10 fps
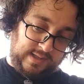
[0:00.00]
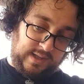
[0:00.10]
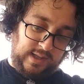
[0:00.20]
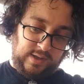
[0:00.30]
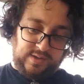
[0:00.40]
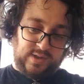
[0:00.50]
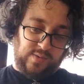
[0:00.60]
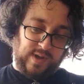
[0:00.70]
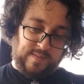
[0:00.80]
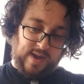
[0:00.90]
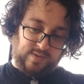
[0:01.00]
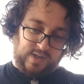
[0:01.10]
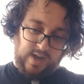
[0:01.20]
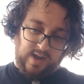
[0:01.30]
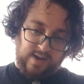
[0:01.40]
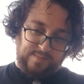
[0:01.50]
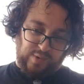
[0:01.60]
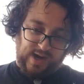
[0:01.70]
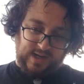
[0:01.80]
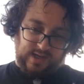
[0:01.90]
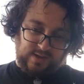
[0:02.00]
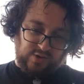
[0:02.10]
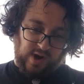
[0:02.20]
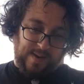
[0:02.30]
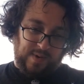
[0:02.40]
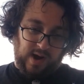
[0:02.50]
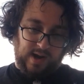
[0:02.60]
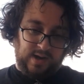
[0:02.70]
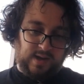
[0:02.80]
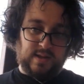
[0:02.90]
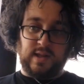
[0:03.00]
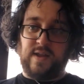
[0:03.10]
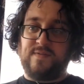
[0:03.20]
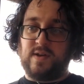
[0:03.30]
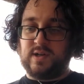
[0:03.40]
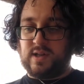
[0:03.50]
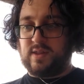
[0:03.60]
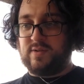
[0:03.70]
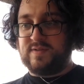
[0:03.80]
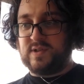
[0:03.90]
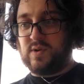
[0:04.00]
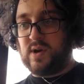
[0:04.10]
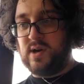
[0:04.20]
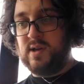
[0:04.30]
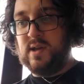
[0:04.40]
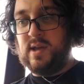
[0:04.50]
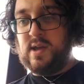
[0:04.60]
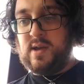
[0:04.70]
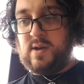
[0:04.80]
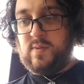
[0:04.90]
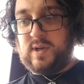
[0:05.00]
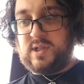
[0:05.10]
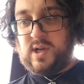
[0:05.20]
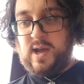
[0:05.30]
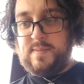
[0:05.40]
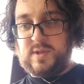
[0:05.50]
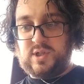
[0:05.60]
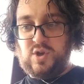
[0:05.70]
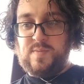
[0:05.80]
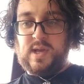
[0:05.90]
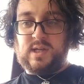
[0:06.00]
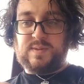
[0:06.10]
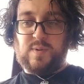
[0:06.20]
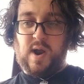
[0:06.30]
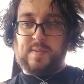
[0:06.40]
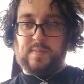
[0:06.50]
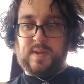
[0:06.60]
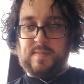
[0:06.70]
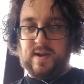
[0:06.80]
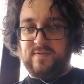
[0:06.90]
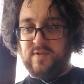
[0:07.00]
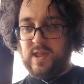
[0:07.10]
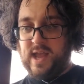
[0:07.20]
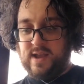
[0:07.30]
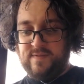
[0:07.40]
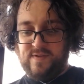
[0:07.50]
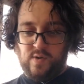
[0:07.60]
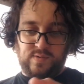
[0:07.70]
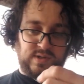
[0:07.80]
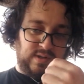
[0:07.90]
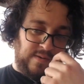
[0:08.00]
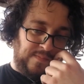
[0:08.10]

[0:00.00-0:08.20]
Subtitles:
a little Sony mount branded tripod that I found at a thrift store, which I am assuming is probably meant for like phones,